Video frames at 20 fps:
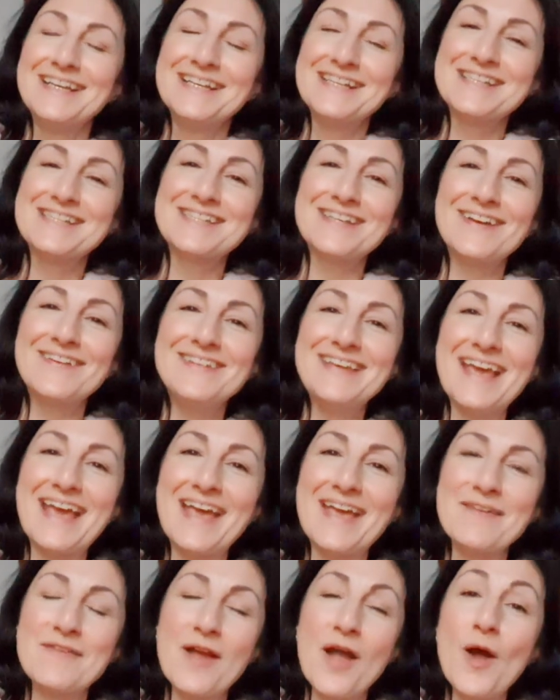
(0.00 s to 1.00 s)
so
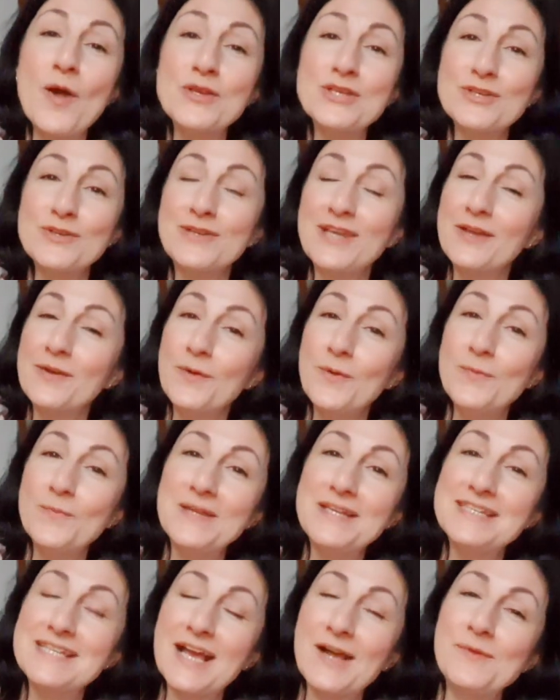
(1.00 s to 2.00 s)
yeah, I should get on
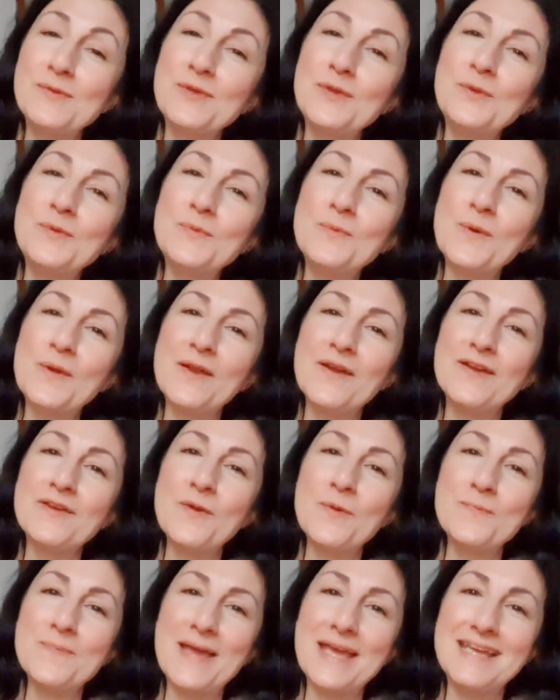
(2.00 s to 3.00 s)
and tell you what I
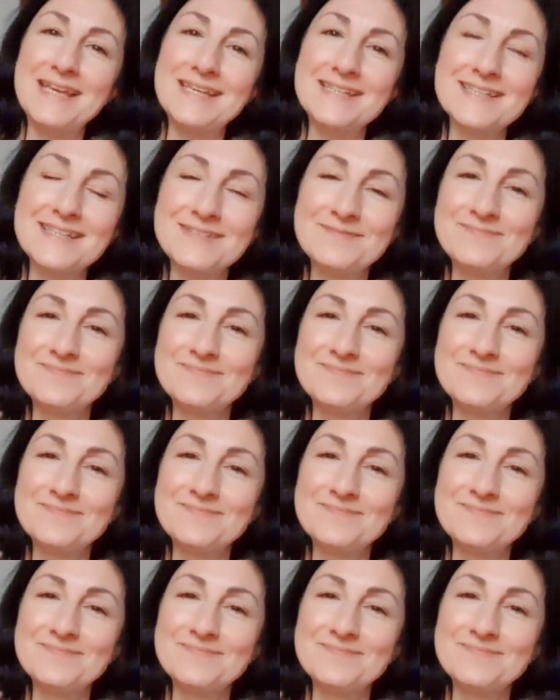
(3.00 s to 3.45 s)
got made.